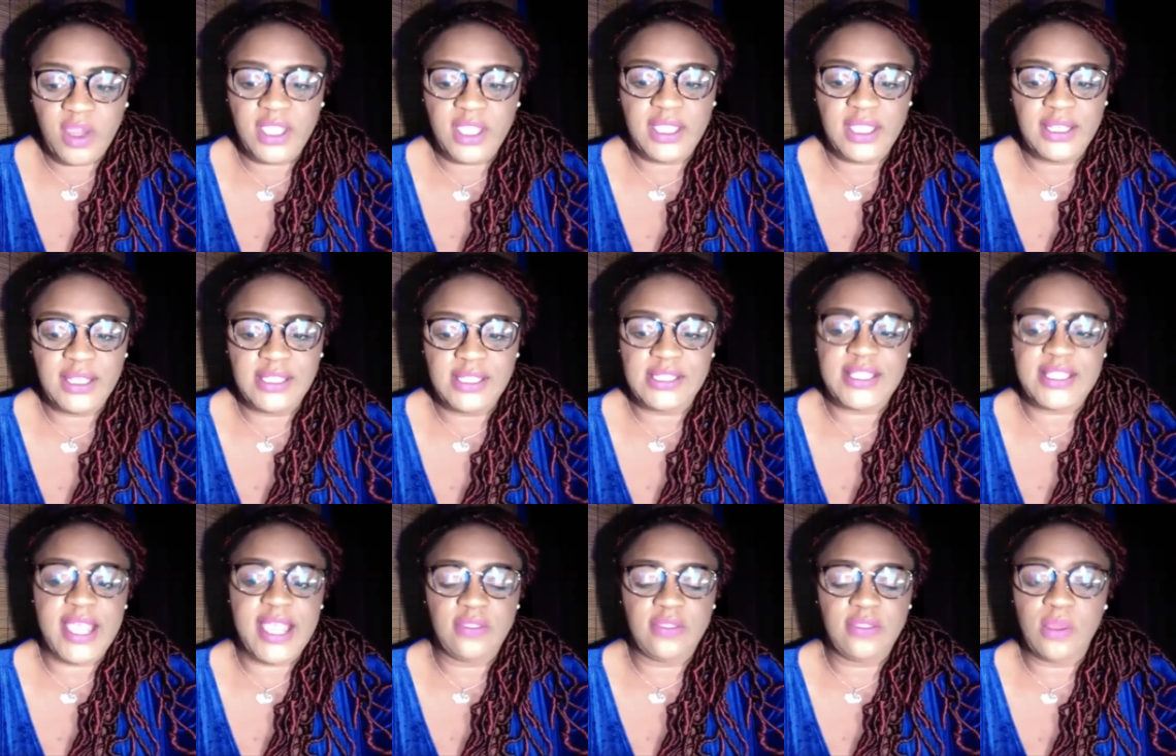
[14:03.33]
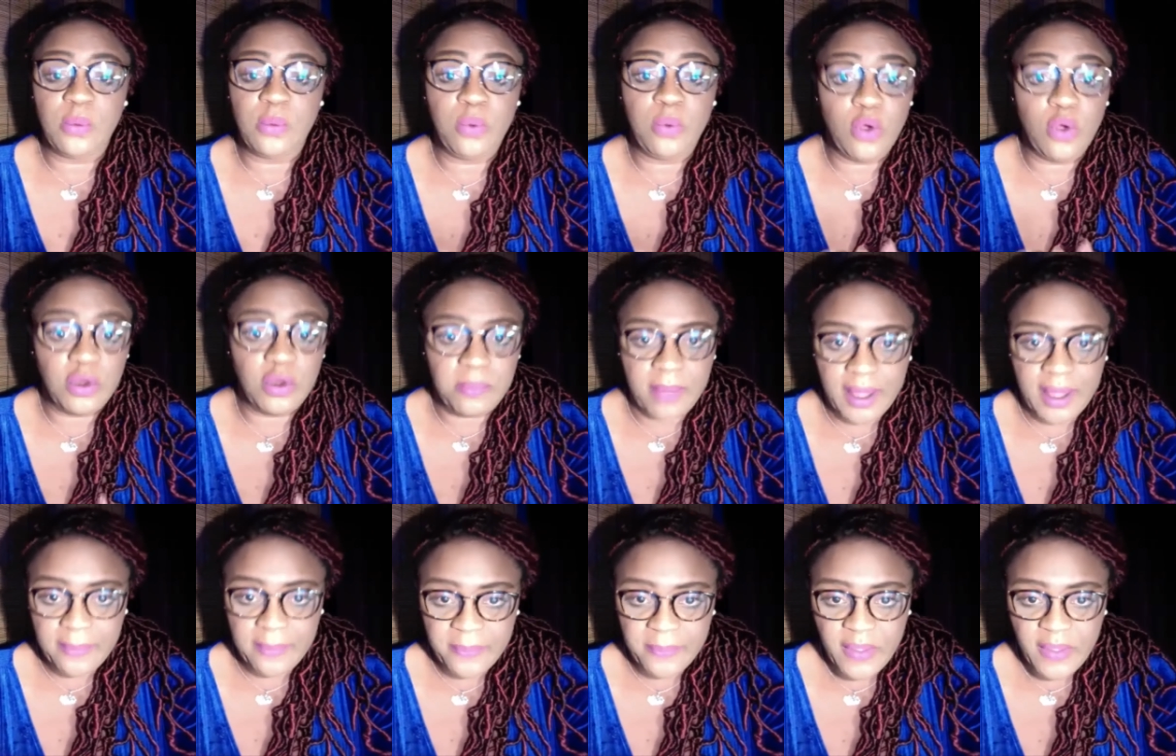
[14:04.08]
it designed the
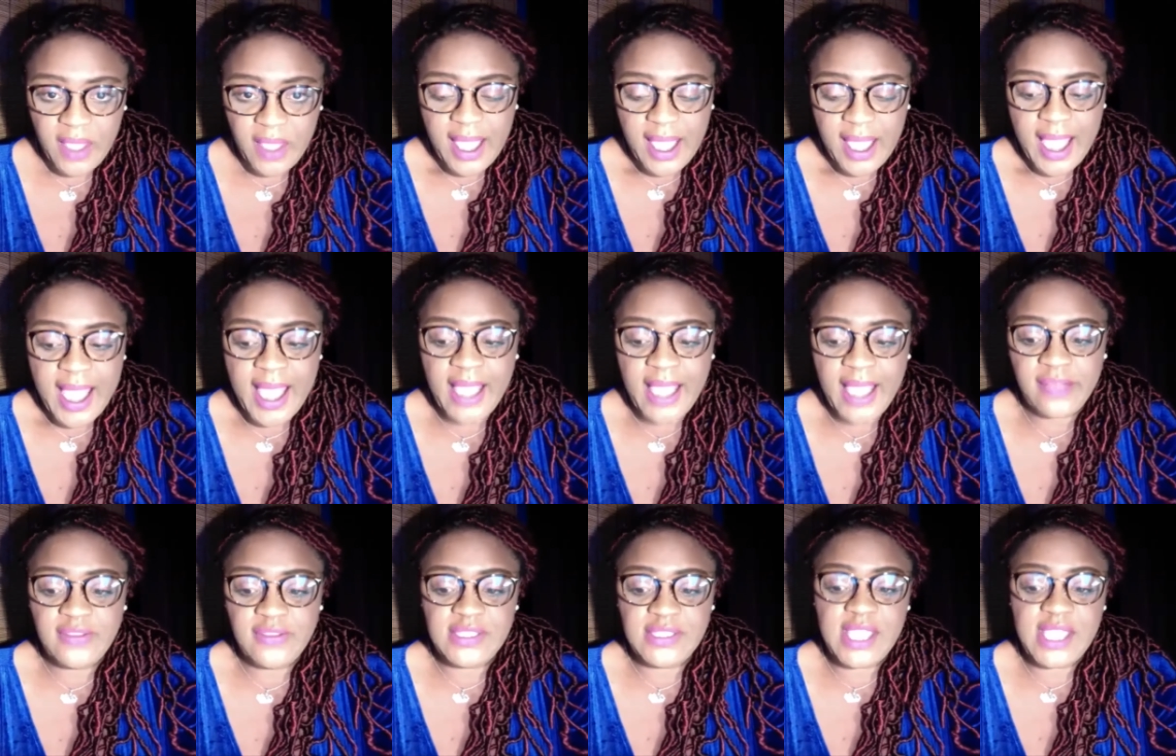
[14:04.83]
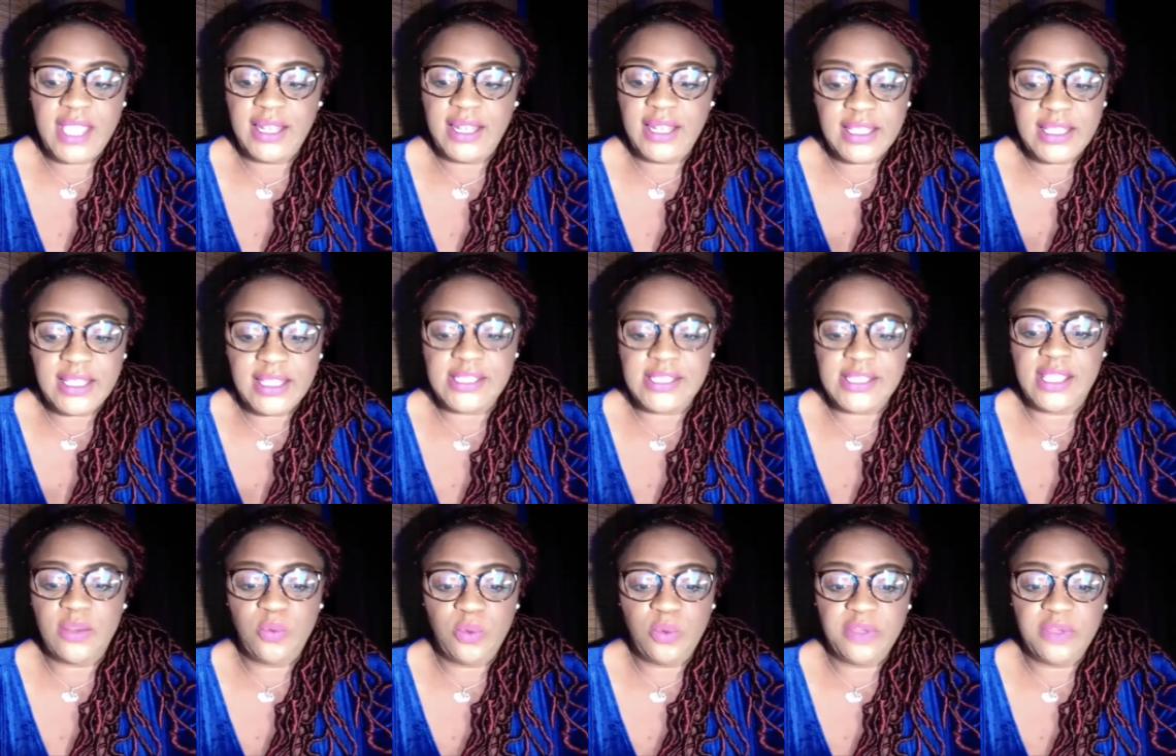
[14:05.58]
roadmap and said,
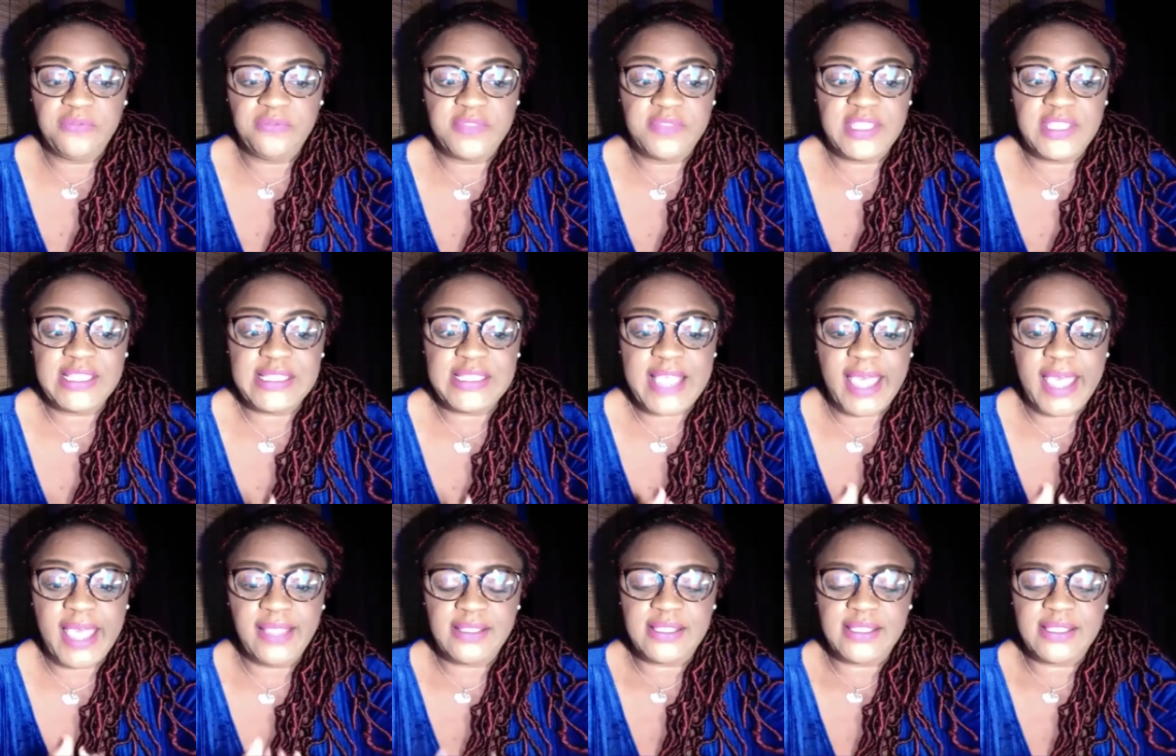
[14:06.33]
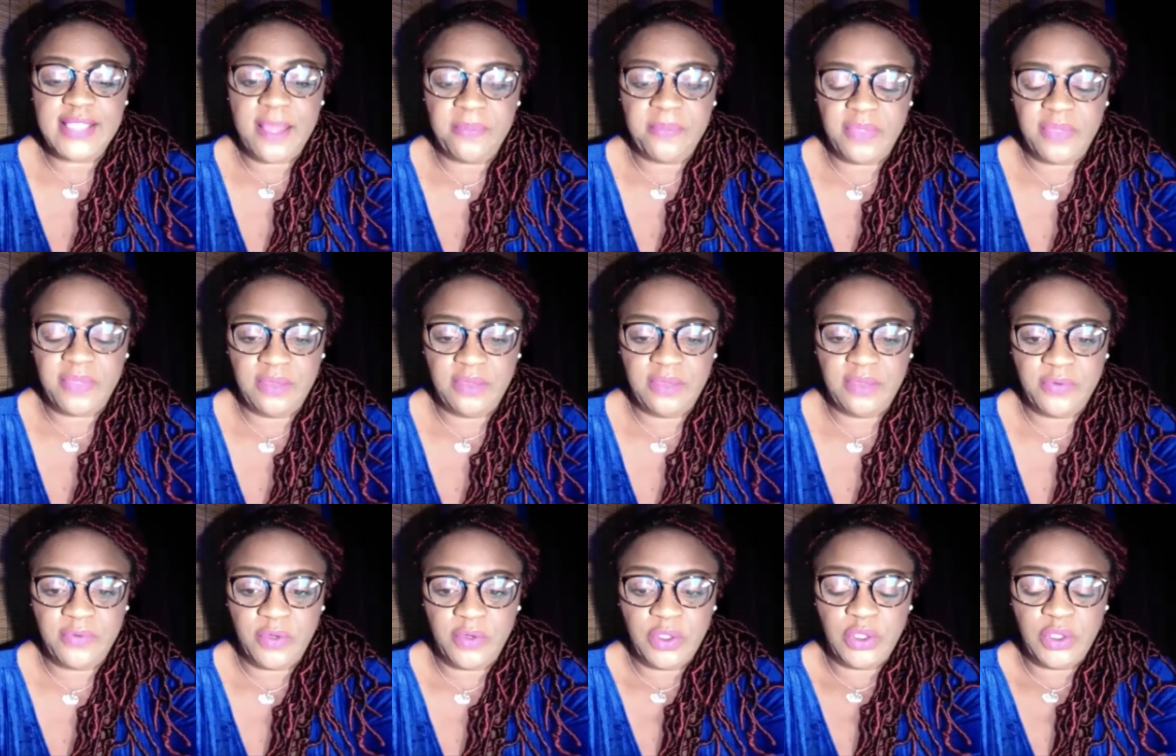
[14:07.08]
listen, we've designed something
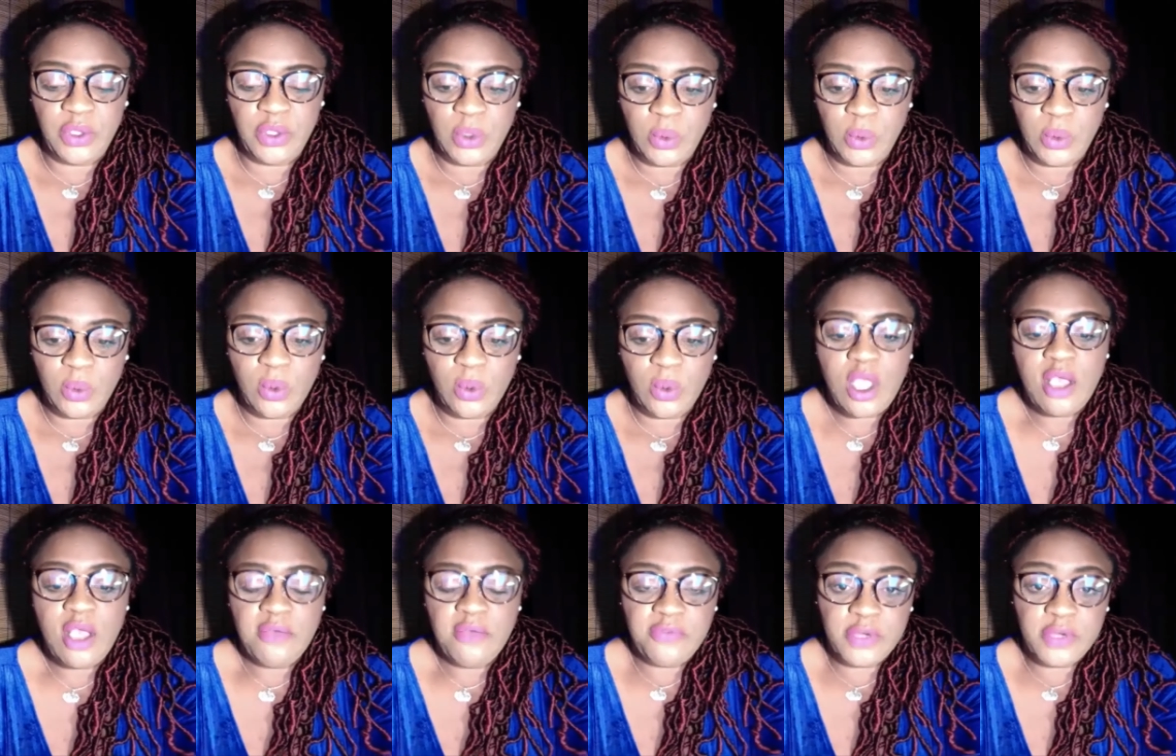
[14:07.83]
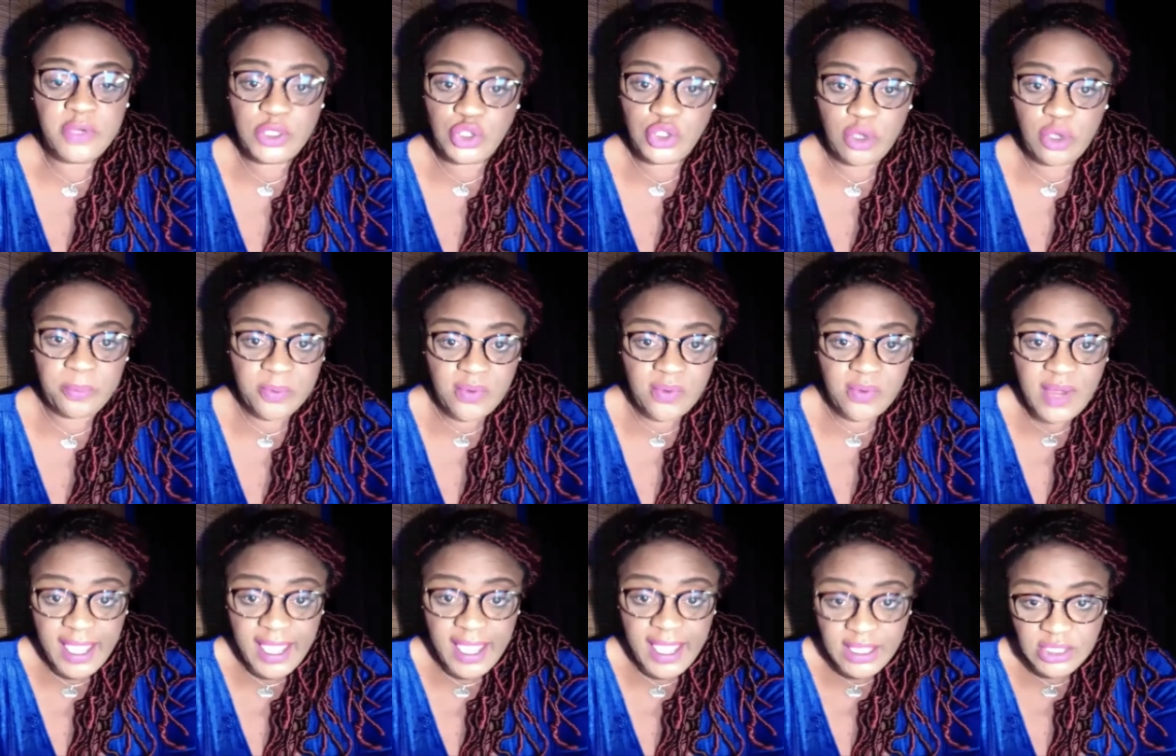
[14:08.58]
for you for job
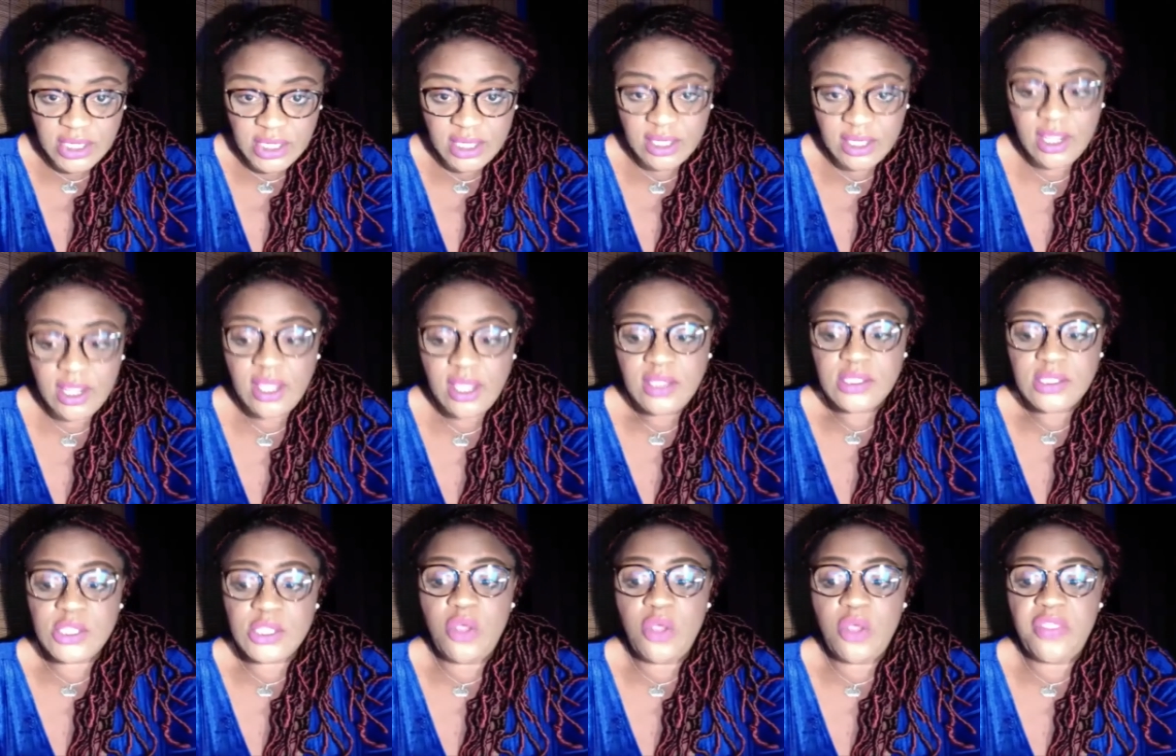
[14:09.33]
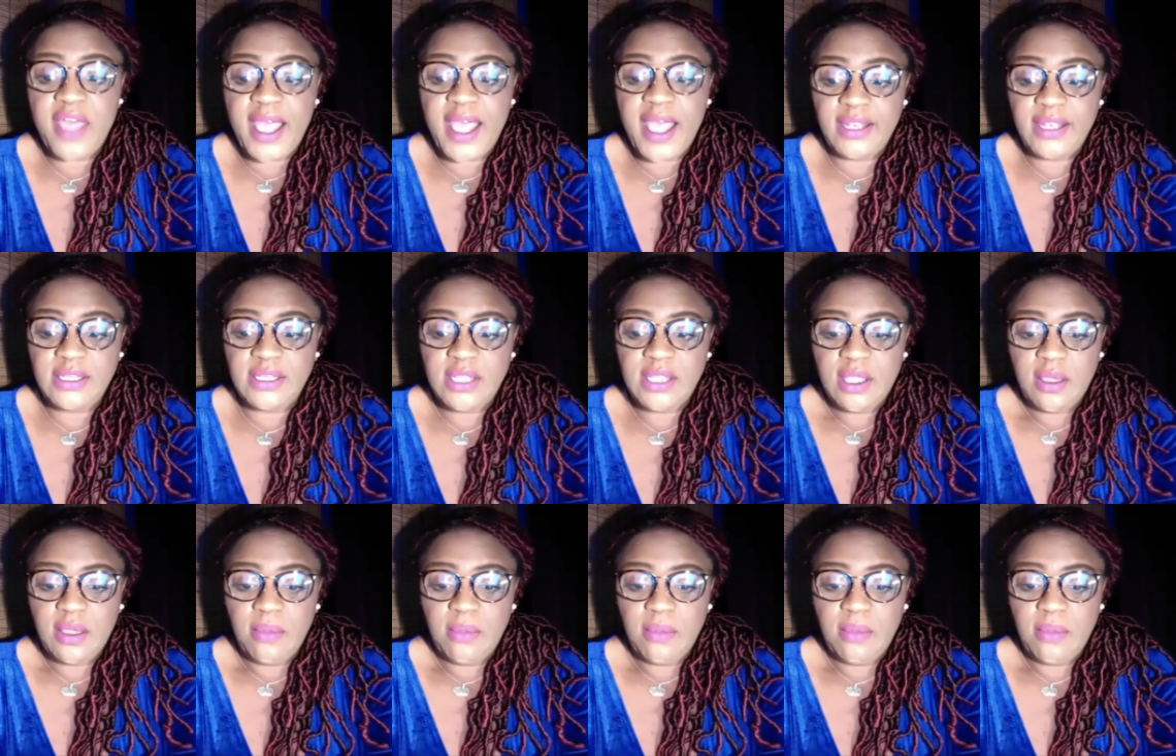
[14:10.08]
creation so that